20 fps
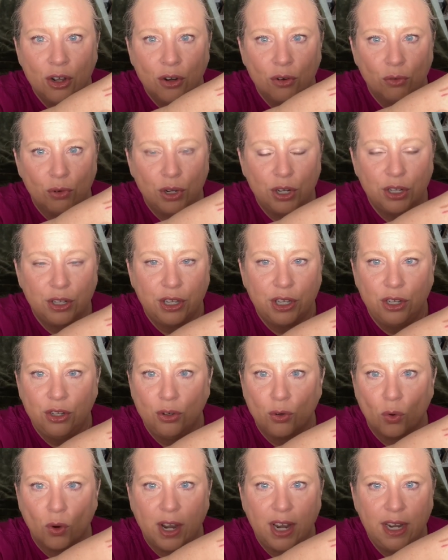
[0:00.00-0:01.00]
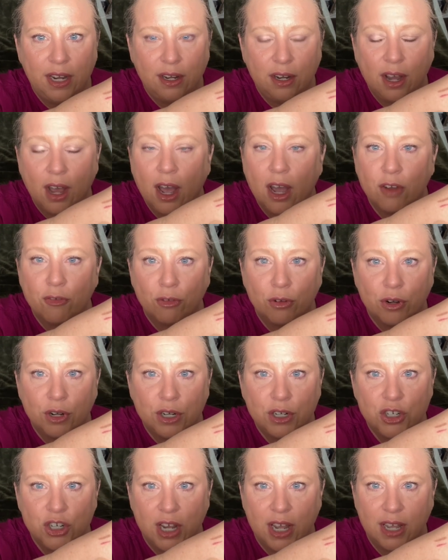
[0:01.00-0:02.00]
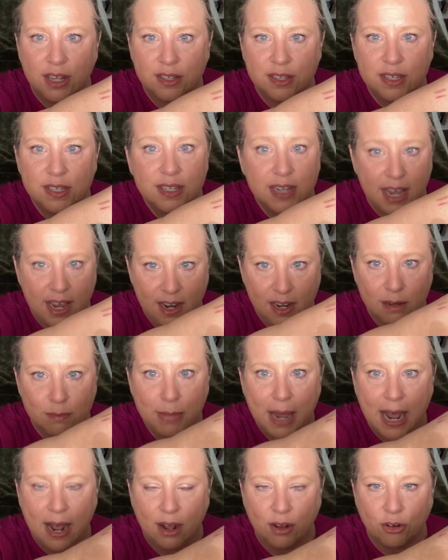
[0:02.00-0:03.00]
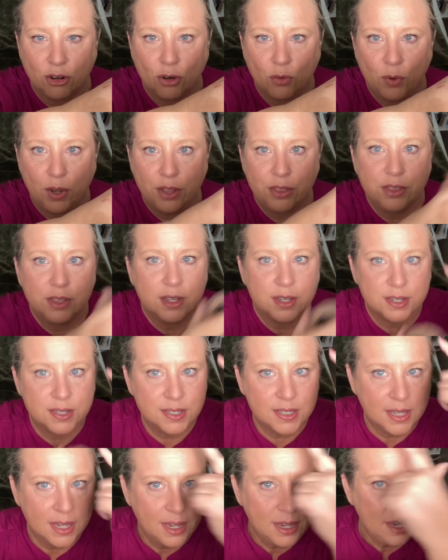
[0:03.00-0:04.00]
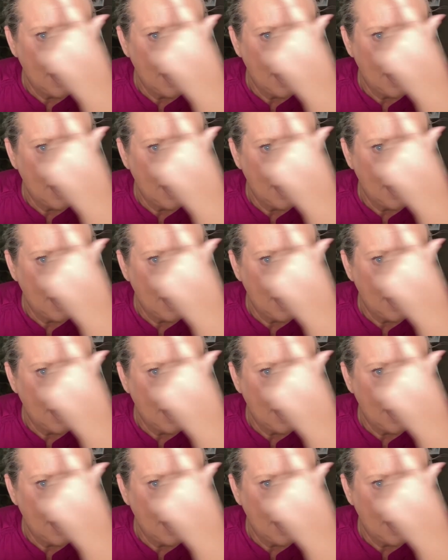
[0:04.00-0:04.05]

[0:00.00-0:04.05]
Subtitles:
really great coverage and staying powder with this.